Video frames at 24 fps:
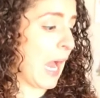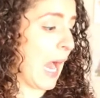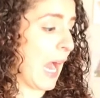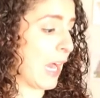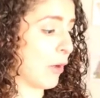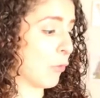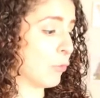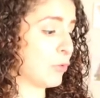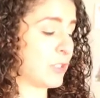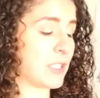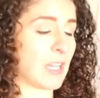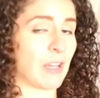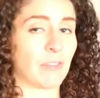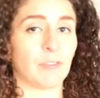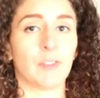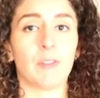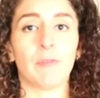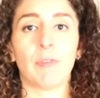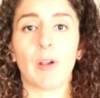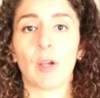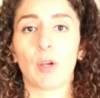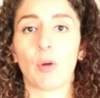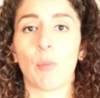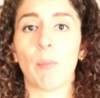I would
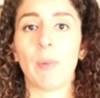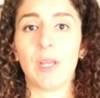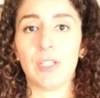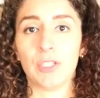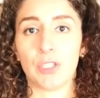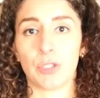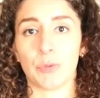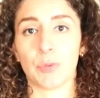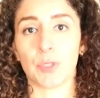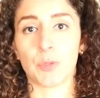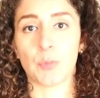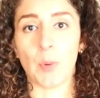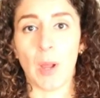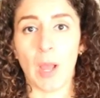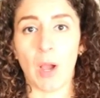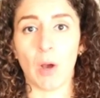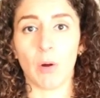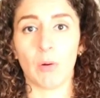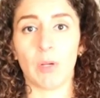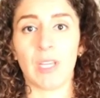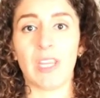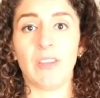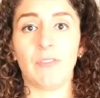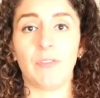definitely recommend you as
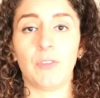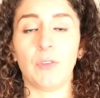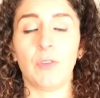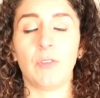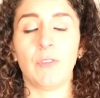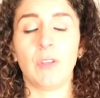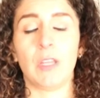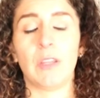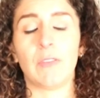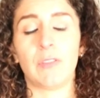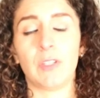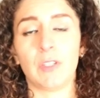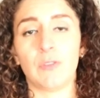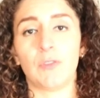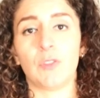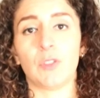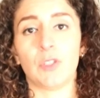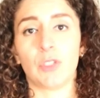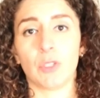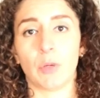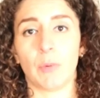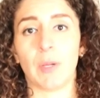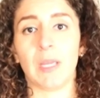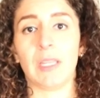well, if you even if
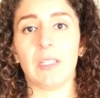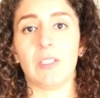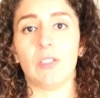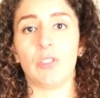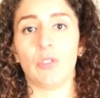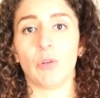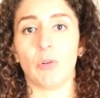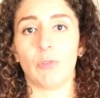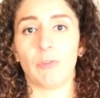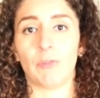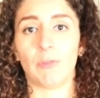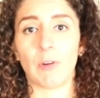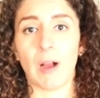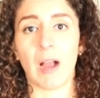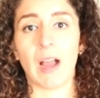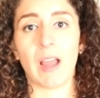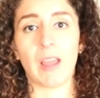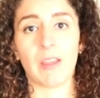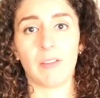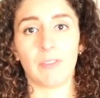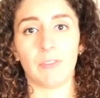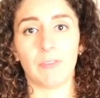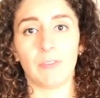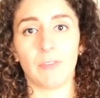you're doing your
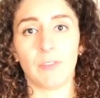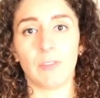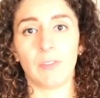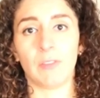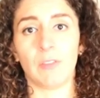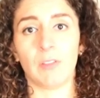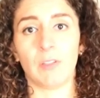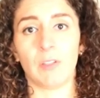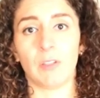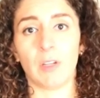five